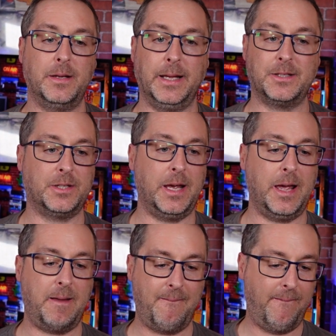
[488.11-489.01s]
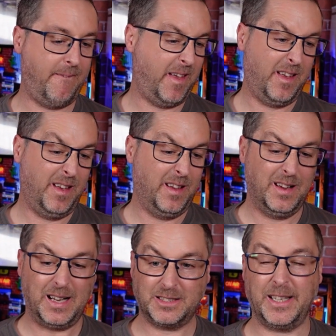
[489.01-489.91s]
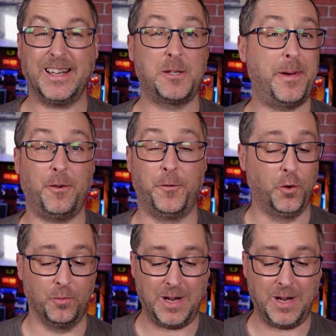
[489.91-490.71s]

It's as I say, it's a bit of fun.